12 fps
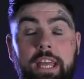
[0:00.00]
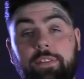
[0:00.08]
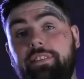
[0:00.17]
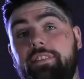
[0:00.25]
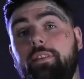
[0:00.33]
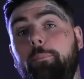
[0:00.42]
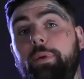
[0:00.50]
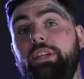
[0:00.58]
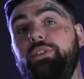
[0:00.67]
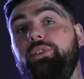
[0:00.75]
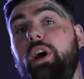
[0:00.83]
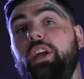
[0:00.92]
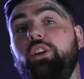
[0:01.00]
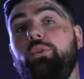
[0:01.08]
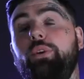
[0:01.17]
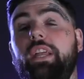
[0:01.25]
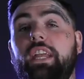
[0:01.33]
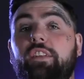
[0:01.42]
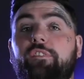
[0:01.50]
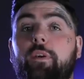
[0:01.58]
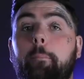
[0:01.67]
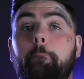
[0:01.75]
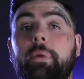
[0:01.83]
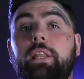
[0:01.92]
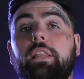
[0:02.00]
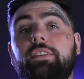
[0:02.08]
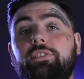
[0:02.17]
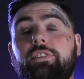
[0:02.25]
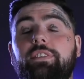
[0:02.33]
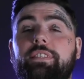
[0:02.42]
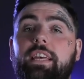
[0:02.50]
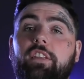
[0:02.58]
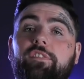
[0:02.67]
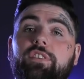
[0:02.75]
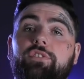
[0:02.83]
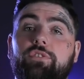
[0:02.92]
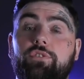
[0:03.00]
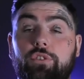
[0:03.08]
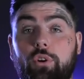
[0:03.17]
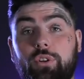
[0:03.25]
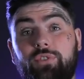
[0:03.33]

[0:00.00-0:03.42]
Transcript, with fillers: This is a piece that I created for a Middle Eastern television show.